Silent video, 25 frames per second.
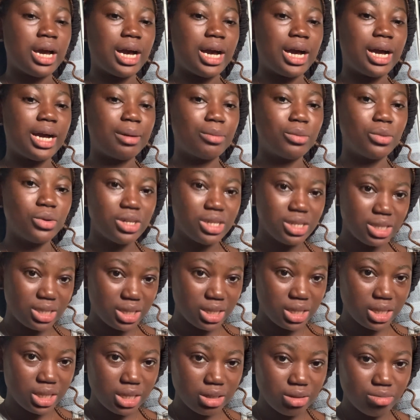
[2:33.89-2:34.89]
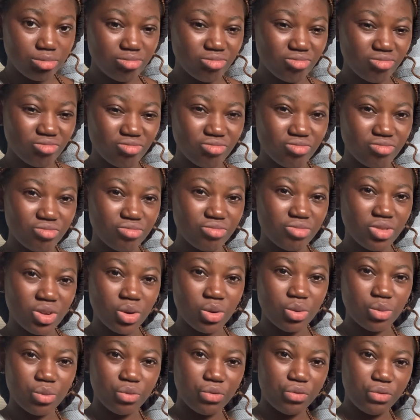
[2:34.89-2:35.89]
I'm always thinking,
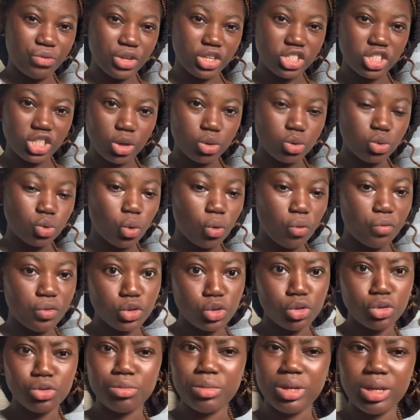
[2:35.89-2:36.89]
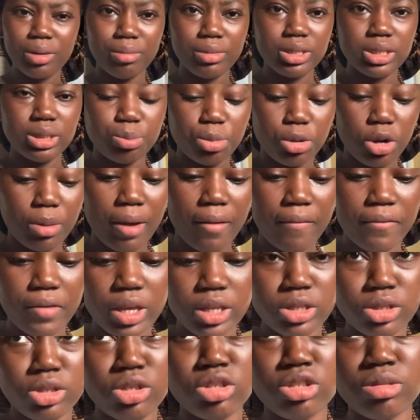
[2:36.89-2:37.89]
well, facial stuff is going to make me spoil my
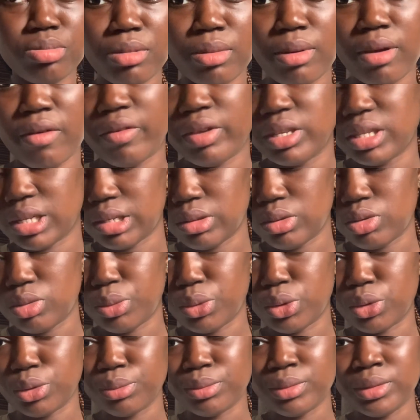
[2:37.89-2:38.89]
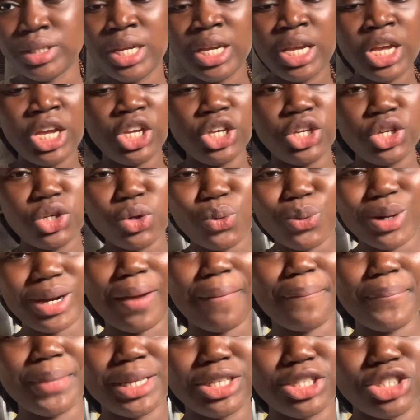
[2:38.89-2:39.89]
face. It's going to spoil my face and all. But you know what
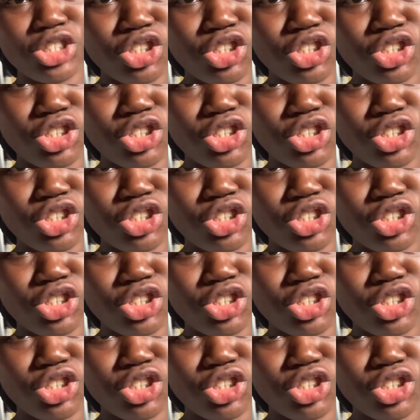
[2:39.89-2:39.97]
I mean?